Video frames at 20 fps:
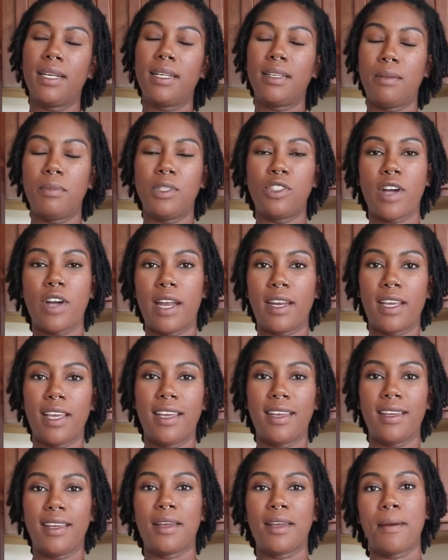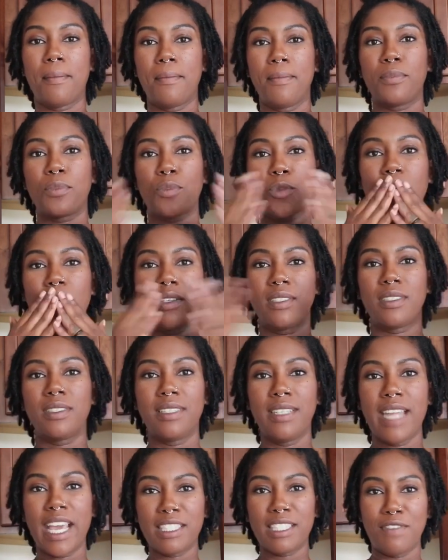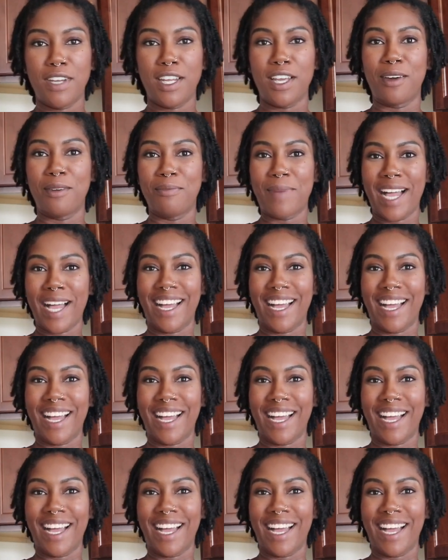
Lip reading: me try it again. Next video. Bye